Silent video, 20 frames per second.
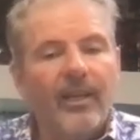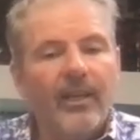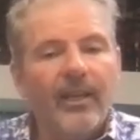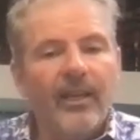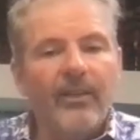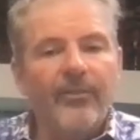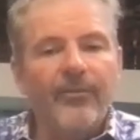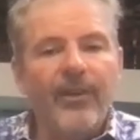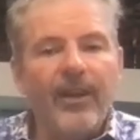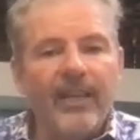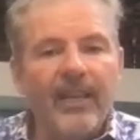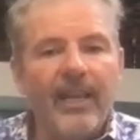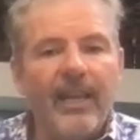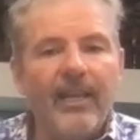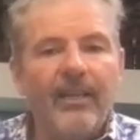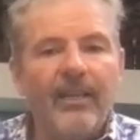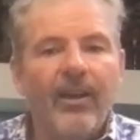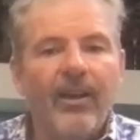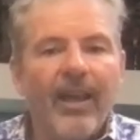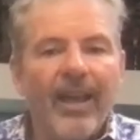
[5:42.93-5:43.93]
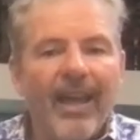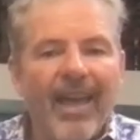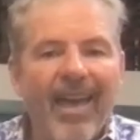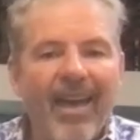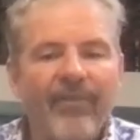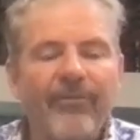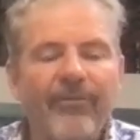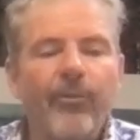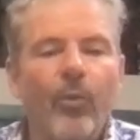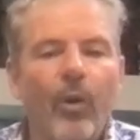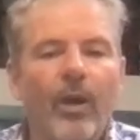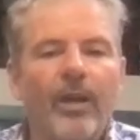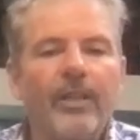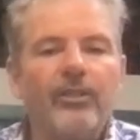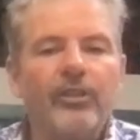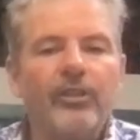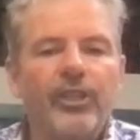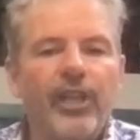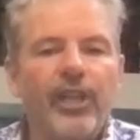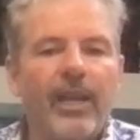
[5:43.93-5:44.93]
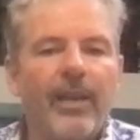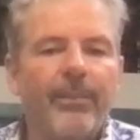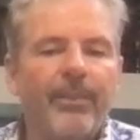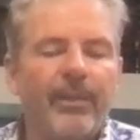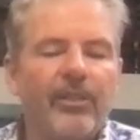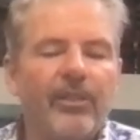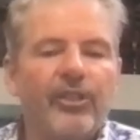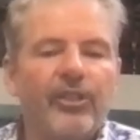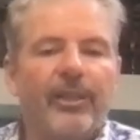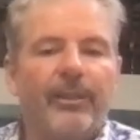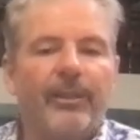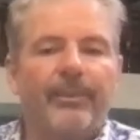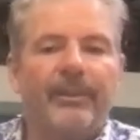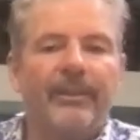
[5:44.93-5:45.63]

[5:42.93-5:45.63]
FIA F1 championship.